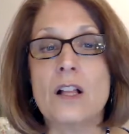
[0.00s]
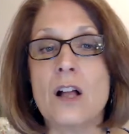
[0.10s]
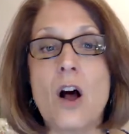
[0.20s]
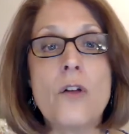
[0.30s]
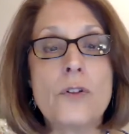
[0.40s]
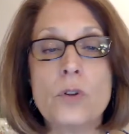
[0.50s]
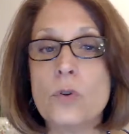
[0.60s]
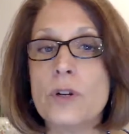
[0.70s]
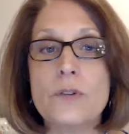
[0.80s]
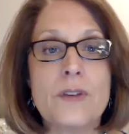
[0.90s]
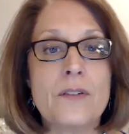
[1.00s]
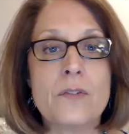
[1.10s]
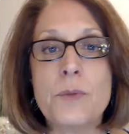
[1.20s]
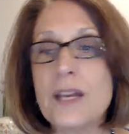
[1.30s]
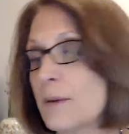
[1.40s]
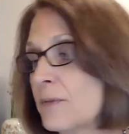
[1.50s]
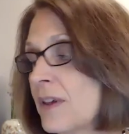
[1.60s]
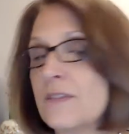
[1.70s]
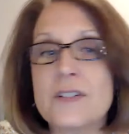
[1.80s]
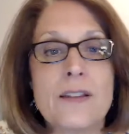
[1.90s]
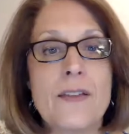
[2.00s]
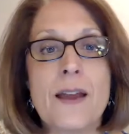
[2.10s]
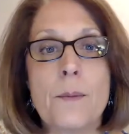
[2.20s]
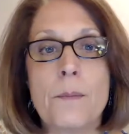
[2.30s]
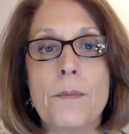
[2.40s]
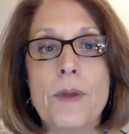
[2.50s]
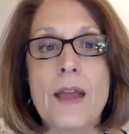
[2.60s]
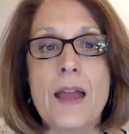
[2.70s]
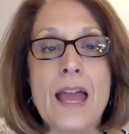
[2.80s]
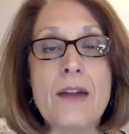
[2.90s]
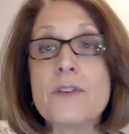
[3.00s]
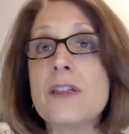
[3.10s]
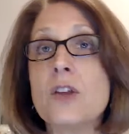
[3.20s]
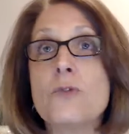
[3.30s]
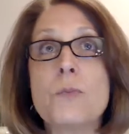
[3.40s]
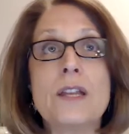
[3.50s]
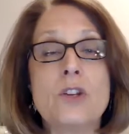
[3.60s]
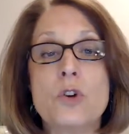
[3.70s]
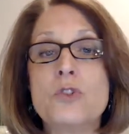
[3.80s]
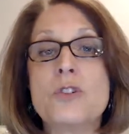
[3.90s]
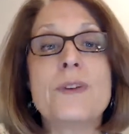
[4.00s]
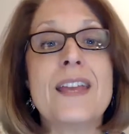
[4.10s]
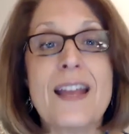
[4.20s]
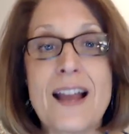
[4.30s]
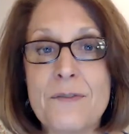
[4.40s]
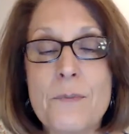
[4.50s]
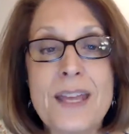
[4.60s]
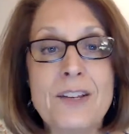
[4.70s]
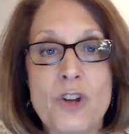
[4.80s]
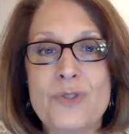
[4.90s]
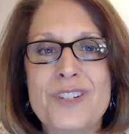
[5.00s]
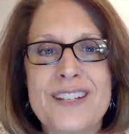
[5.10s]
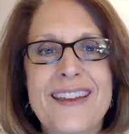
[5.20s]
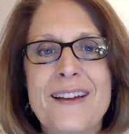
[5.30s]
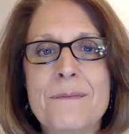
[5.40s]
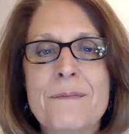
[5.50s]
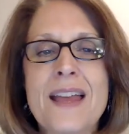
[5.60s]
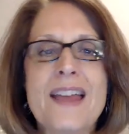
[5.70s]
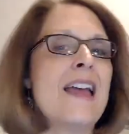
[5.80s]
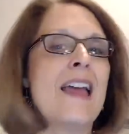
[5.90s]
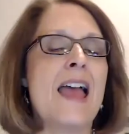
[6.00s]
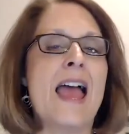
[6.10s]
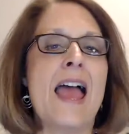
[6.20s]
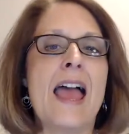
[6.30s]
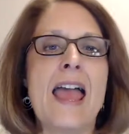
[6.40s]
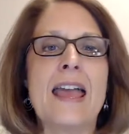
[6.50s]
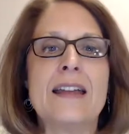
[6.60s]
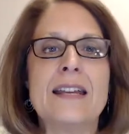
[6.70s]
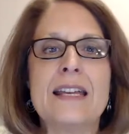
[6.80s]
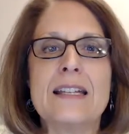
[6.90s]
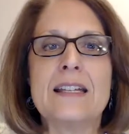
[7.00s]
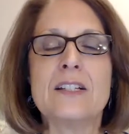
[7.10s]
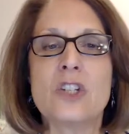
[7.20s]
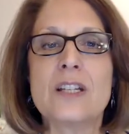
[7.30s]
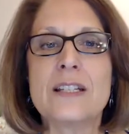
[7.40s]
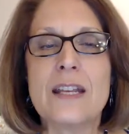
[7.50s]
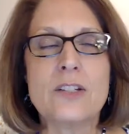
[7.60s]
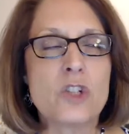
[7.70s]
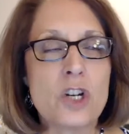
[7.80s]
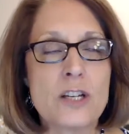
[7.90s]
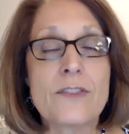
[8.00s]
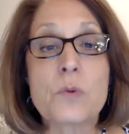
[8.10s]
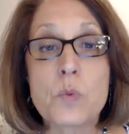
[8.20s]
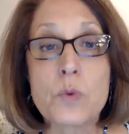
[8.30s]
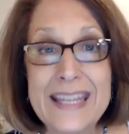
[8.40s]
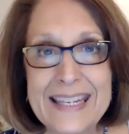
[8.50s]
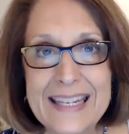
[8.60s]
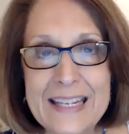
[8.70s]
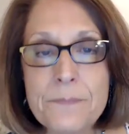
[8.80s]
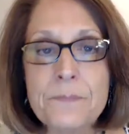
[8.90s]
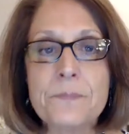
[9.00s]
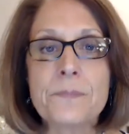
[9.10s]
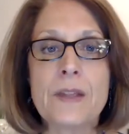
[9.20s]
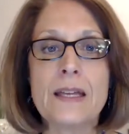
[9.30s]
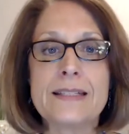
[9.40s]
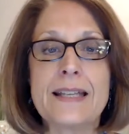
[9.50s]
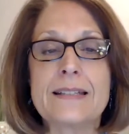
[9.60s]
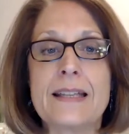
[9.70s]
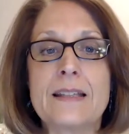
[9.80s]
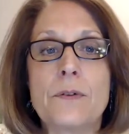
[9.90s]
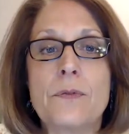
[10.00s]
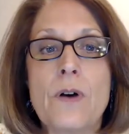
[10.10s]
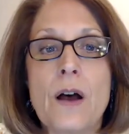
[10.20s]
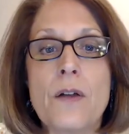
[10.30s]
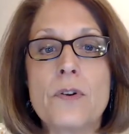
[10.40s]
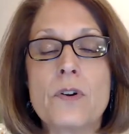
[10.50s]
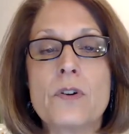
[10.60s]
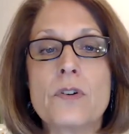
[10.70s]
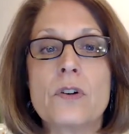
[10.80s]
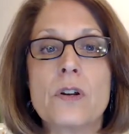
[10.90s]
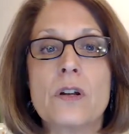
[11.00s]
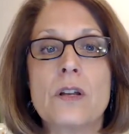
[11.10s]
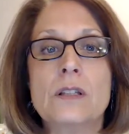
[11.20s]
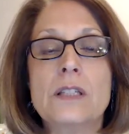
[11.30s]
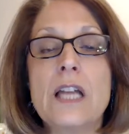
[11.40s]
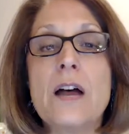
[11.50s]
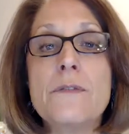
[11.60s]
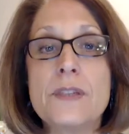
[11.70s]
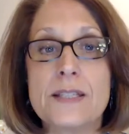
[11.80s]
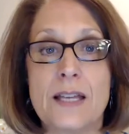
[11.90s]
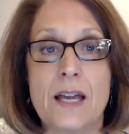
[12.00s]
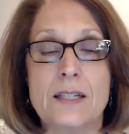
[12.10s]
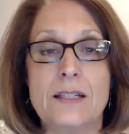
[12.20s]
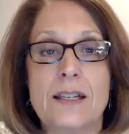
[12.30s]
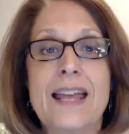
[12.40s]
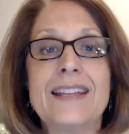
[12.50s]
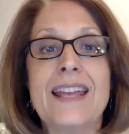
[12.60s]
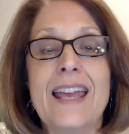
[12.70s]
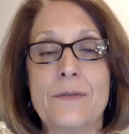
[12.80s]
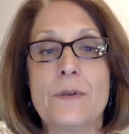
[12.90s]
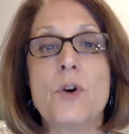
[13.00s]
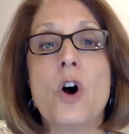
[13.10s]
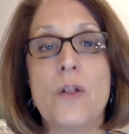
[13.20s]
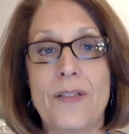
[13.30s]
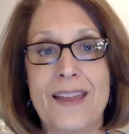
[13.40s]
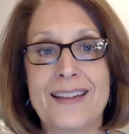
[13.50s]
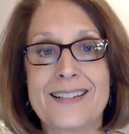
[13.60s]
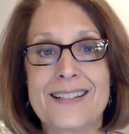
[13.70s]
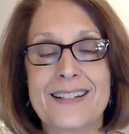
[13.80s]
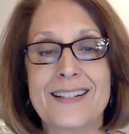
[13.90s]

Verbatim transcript: all the glory you've given me, I've given to them. Everything you've made known to me, I've made known to them. And in, in John 3, it says that the Father loved the Son and gave him all things.